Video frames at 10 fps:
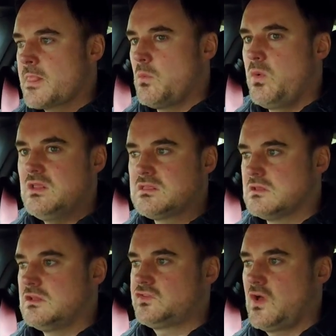
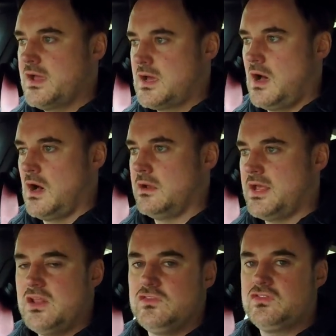With the Taycan,
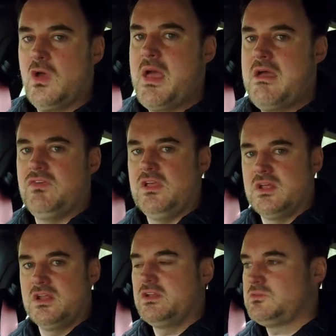it is so heavy
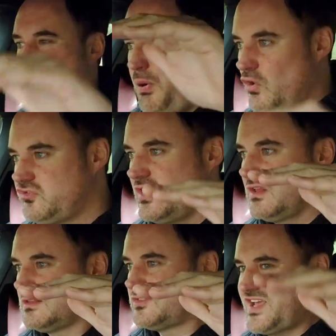that it is
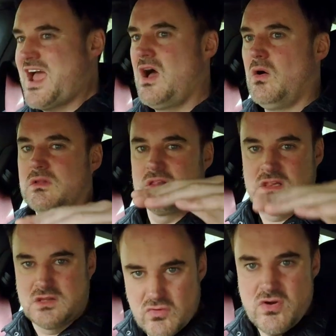pushing down
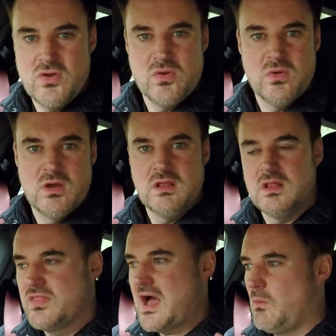through
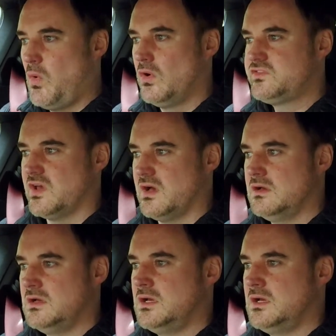that water